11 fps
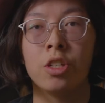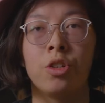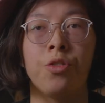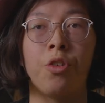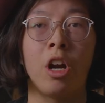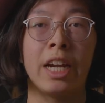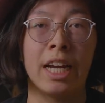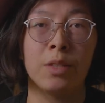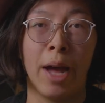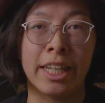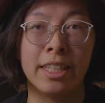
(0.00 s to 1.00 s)
So for our
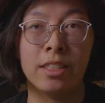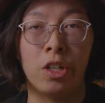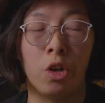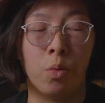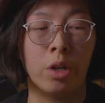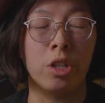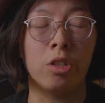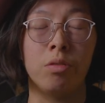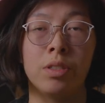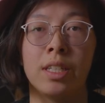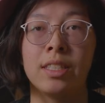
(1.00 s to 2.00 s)
next packing scenario, we're gonna
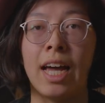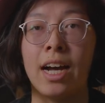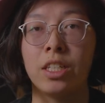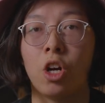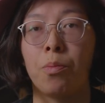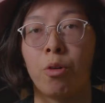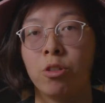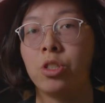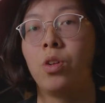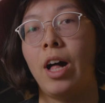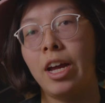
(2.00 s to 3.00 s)
use this as our
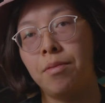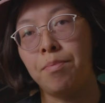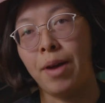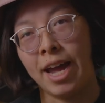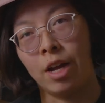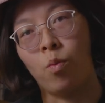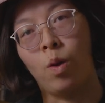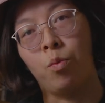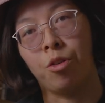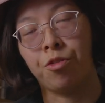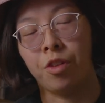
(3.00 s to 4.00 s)
personal item bag
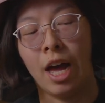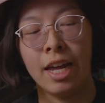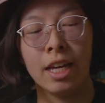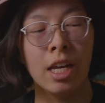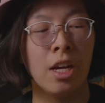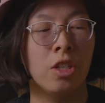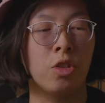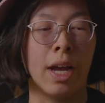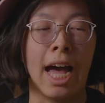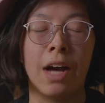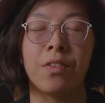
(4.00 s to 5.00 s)
when we're flying. So
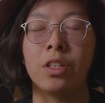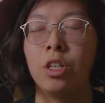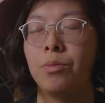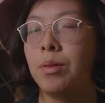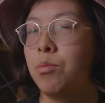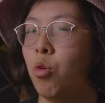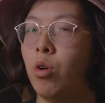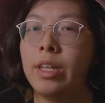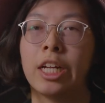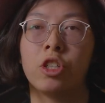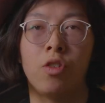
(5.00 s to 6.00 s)
I have a little bit more
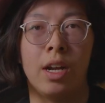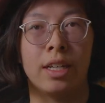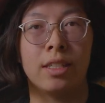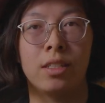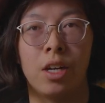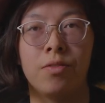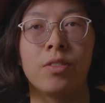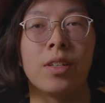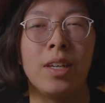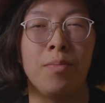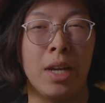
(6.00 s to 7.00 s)
electronic stuff
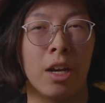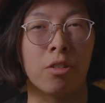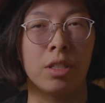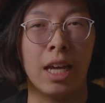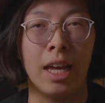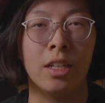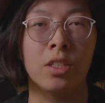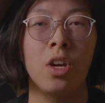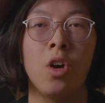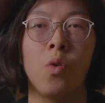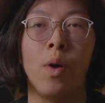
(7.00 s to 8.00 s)
to keep me entertained
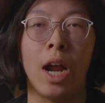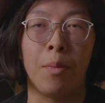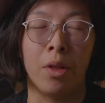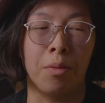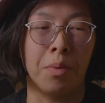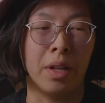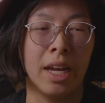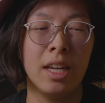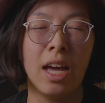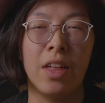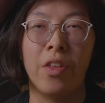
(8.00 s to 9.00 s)
when I'm on the
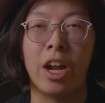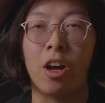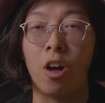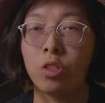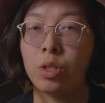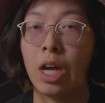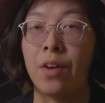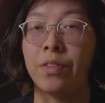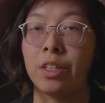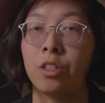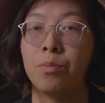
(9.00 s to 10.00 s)
plane. And then I also
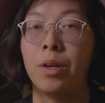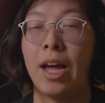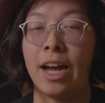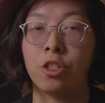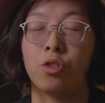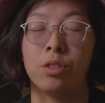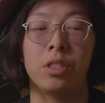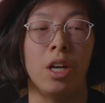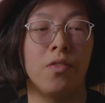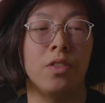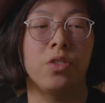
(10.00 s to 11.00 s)
have a little bit extra
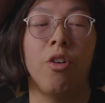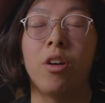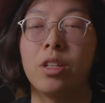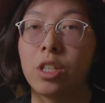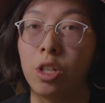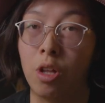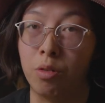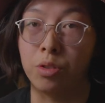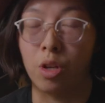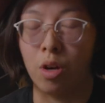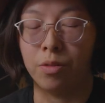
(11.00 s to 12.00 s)
stuff as far as
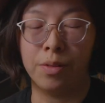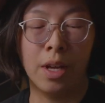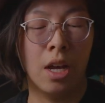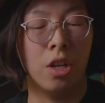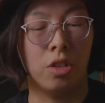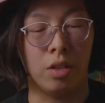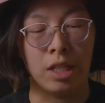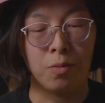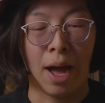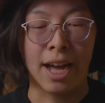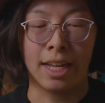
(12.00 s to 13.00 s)
clothes go. So
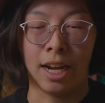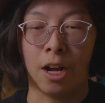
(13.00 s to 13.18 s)
let's pack it